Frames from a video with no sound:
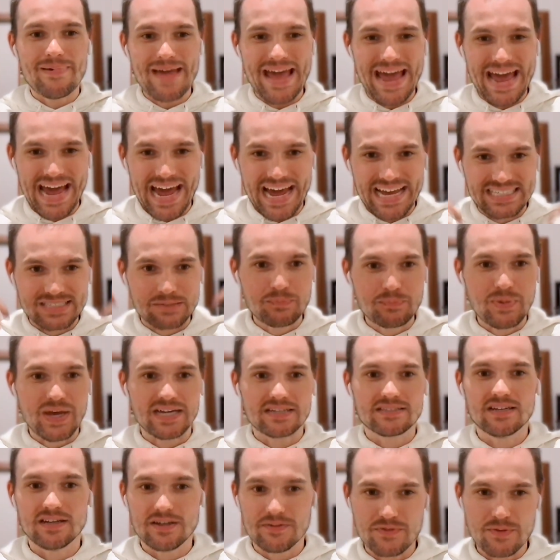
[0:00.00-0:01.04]

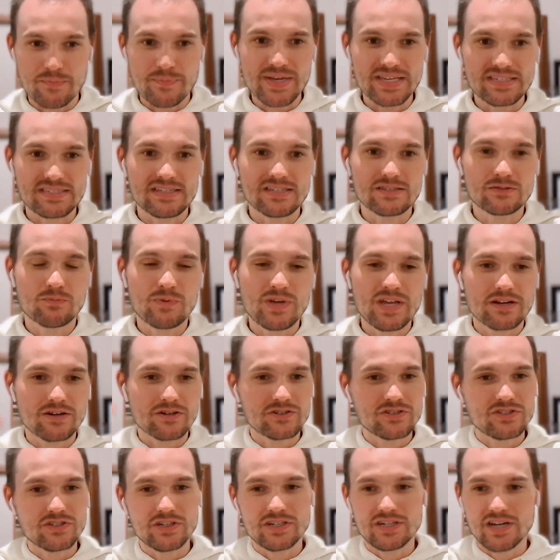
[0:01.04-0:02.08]
aspect of the business. We
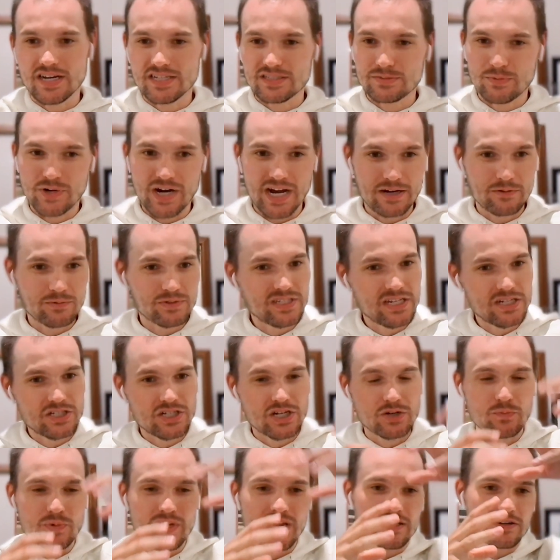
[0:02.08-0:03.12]
understood customer
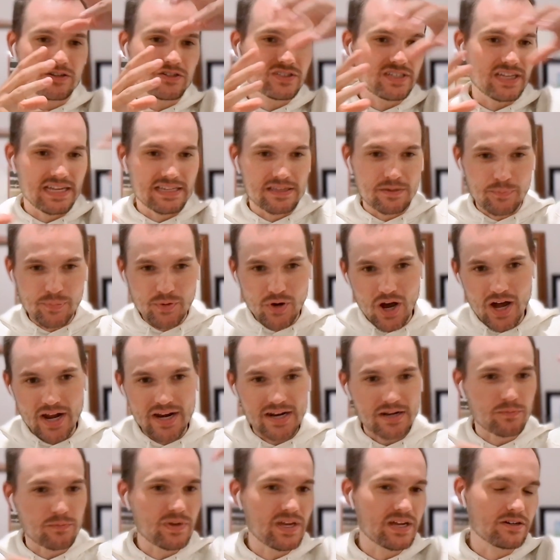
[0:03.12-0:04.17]
acquisition. We understand the
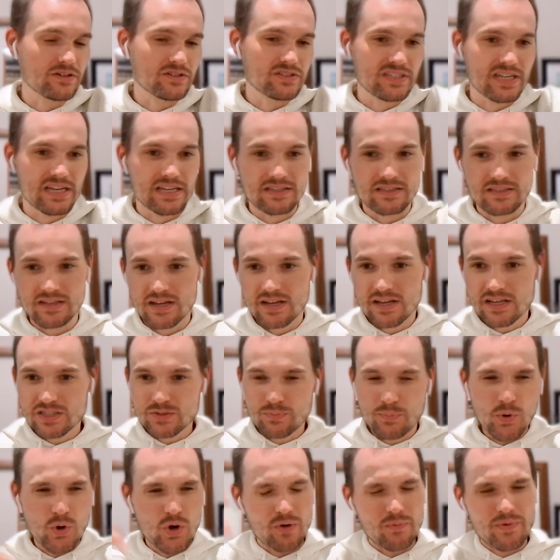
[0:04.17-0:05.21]
product. We understand
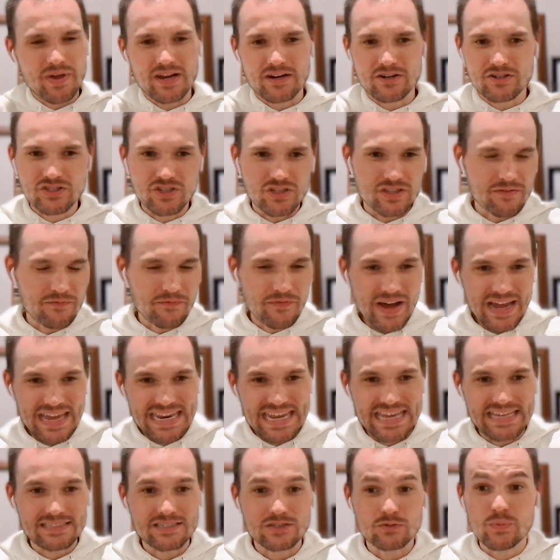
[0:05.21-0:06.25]
support. We understood the
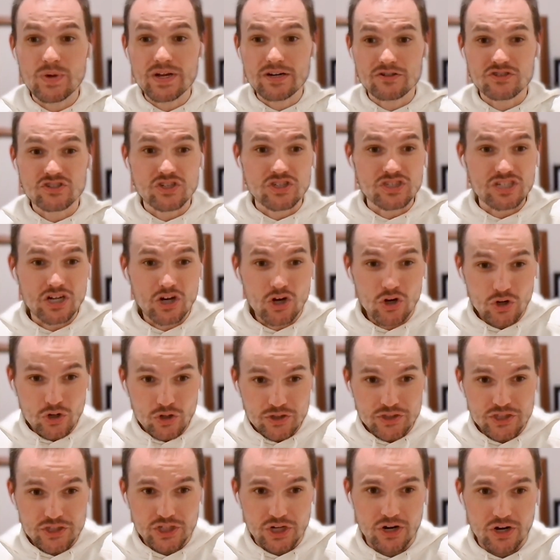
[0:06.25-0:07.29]
finances. We understood the
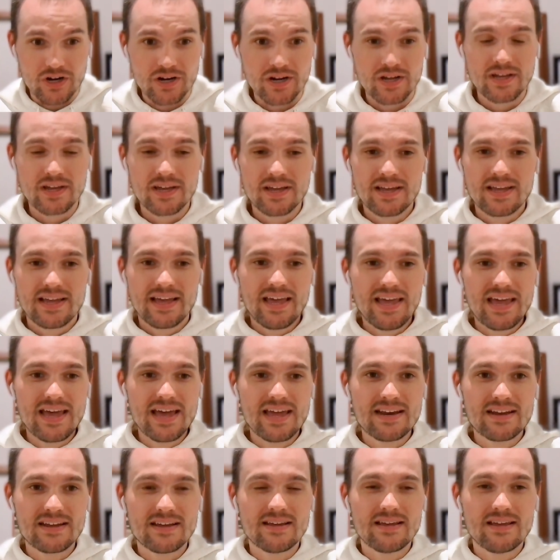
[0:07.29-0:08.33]
culture.
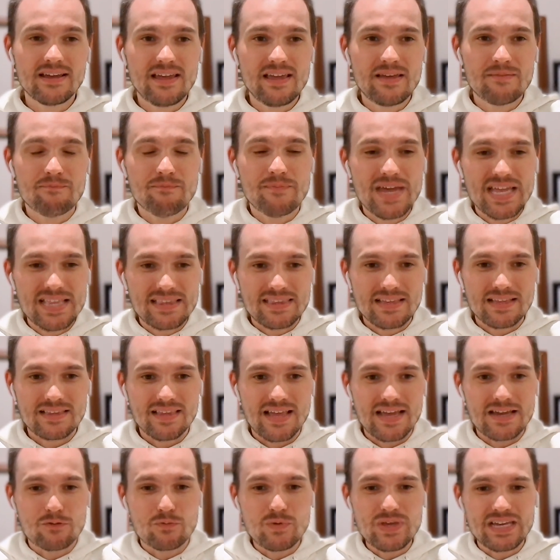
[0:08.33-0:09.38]
And it meant that
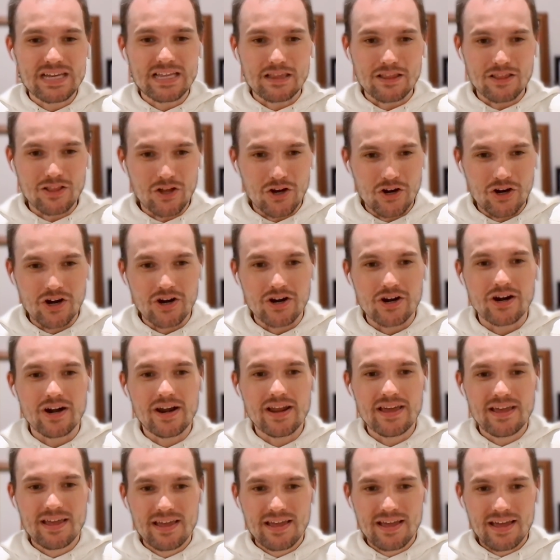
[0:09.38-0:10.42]
like we could
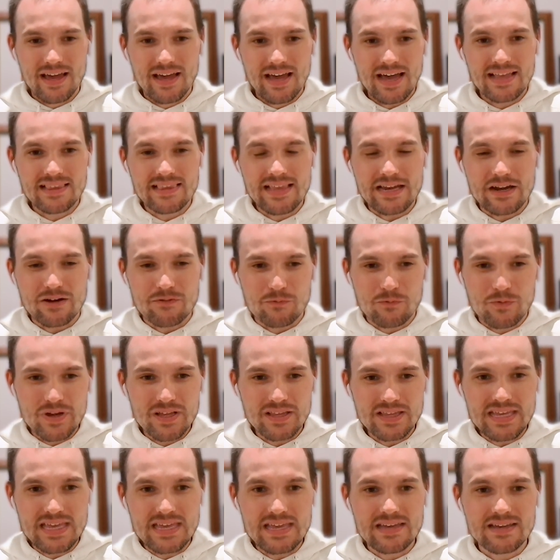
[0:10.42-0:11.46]
learn at like a
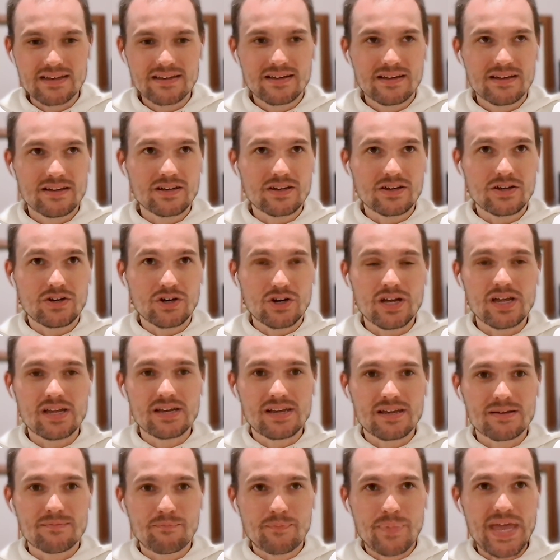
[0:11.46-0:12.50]
really
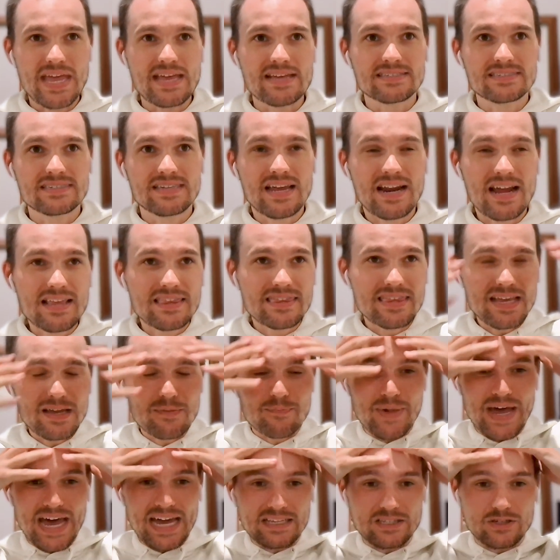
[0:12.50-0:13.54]
good pace. And I
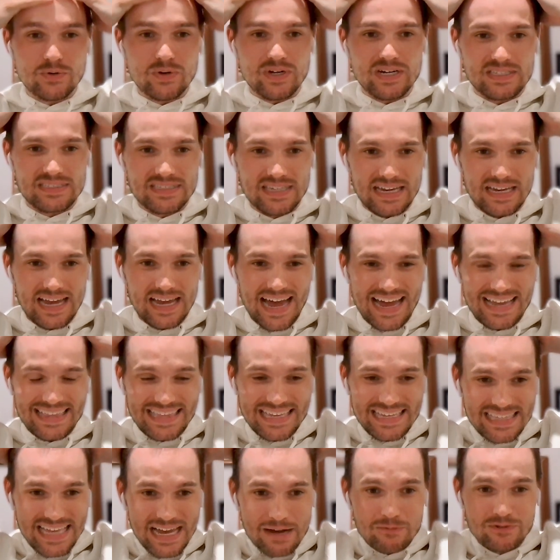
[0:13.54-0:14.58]
think back to it, it's like, I
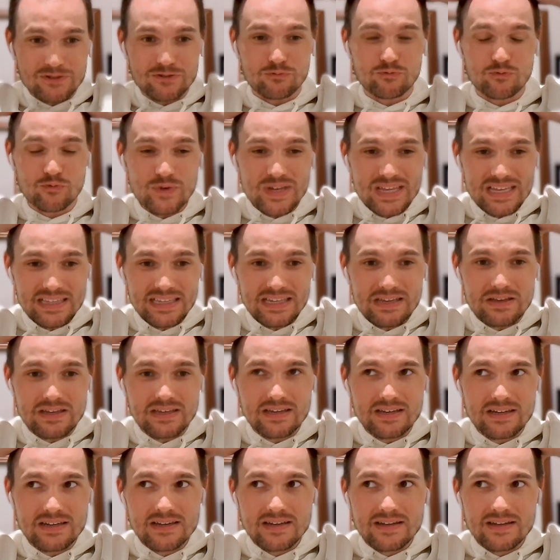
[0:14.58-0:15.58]
think that was really